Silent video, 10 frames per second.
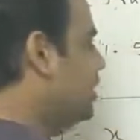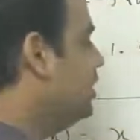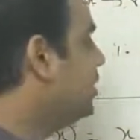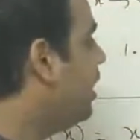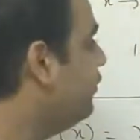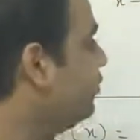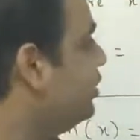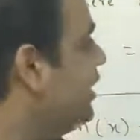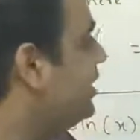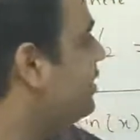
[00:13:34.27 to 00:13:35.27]
Now you
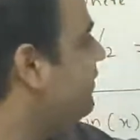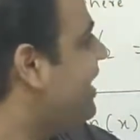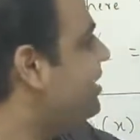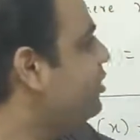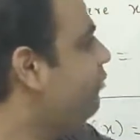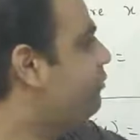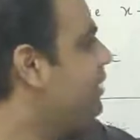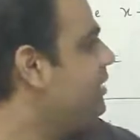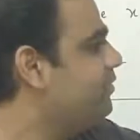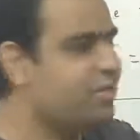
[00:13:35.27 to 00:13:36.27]
need the value of
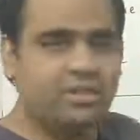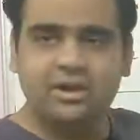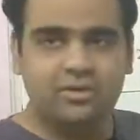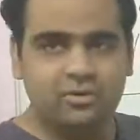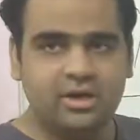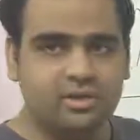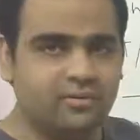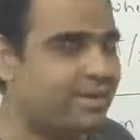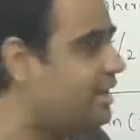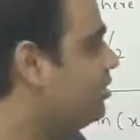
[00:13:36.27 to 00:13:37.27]
previous and you need the
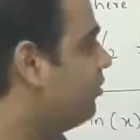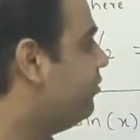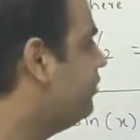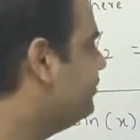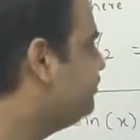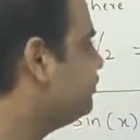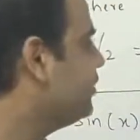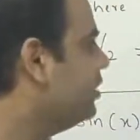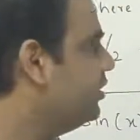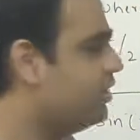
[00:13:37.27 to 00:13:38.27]
value of
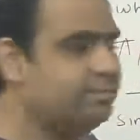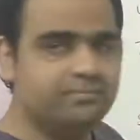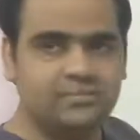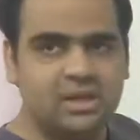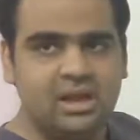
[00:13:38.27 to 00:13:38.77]
sum.